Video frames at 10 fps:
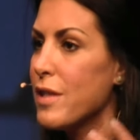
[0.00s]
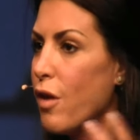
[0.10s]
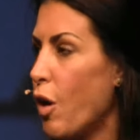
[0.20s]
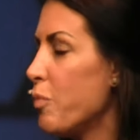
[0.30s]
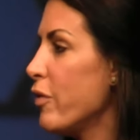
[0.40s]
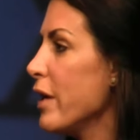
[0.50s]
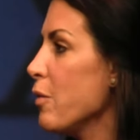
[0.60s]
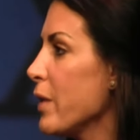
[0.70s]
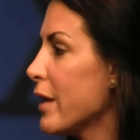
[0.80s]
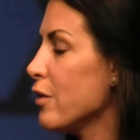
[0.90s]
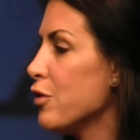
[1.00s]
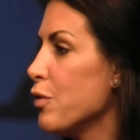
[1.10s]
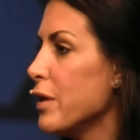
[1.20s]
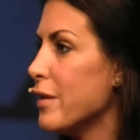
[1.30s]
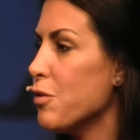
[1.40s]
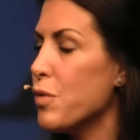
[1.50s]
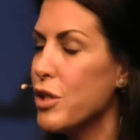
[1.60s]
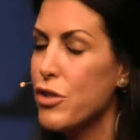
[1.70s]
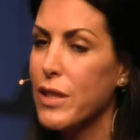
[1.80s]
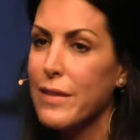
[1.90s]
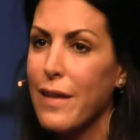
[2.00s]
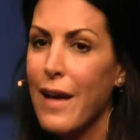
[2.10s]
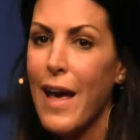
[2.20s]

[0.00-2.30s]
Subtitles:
and hopefully we can do it and reach it.